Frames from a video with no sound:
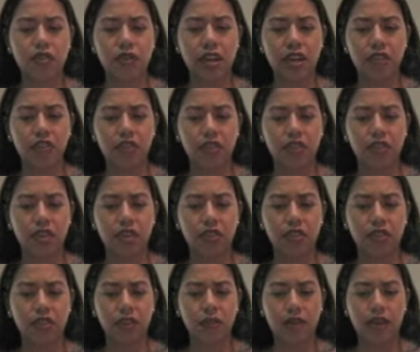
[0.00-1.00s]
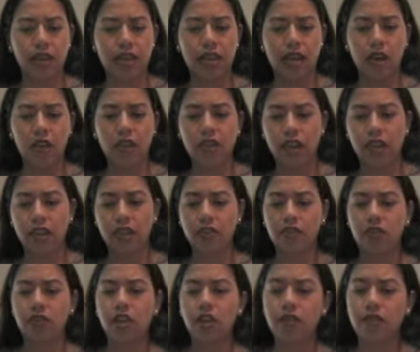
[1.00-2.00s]
actually nothing right now that I can
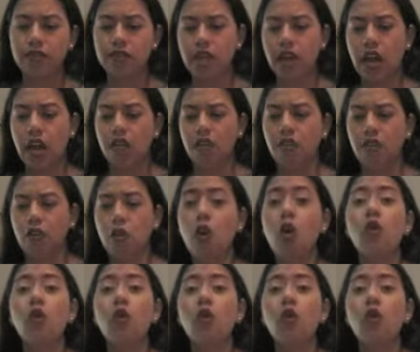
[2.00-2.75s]
think of is higher than euro.